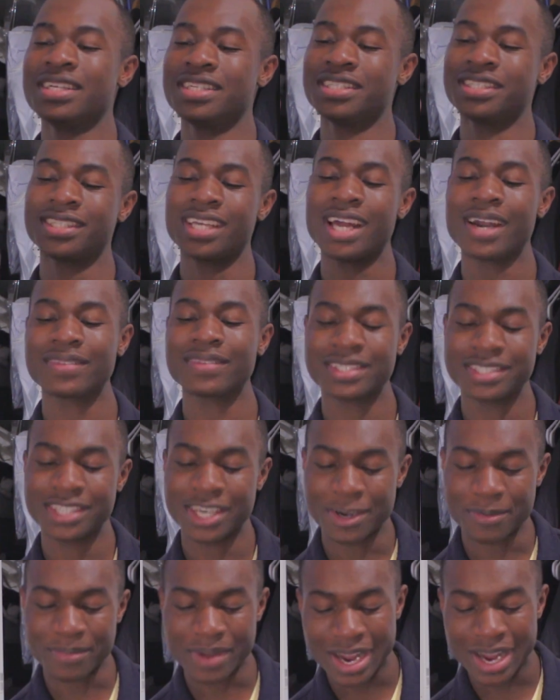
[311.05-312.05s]
Shout out to
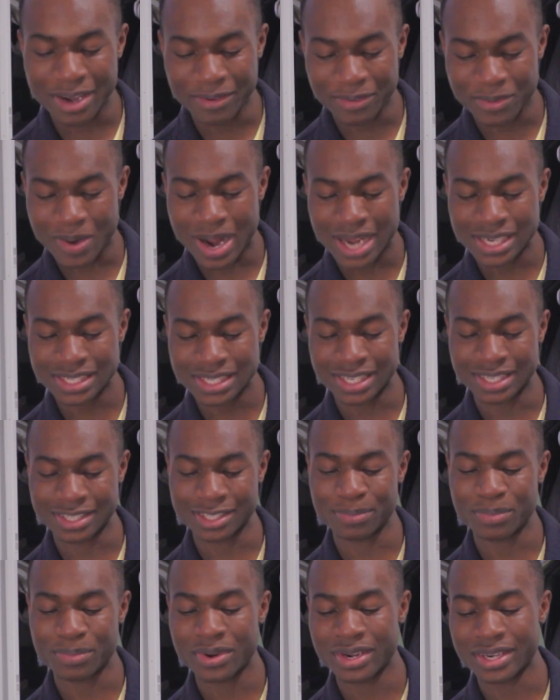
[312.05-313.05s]
Jeremiah for watching and
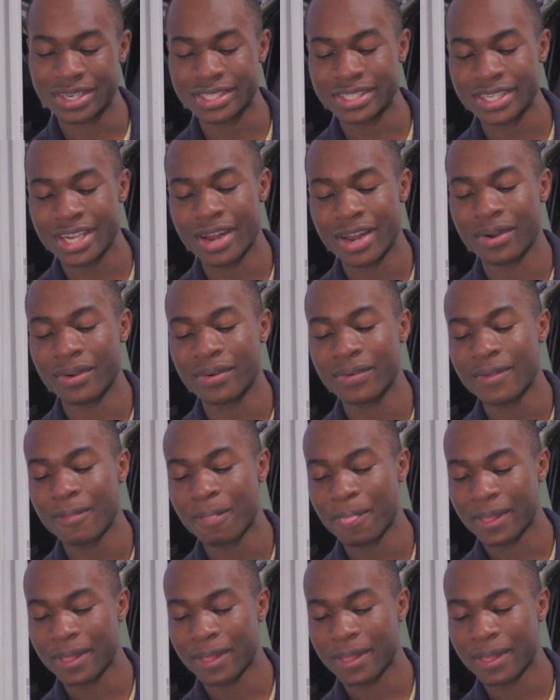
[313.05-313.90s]
supporting the channel.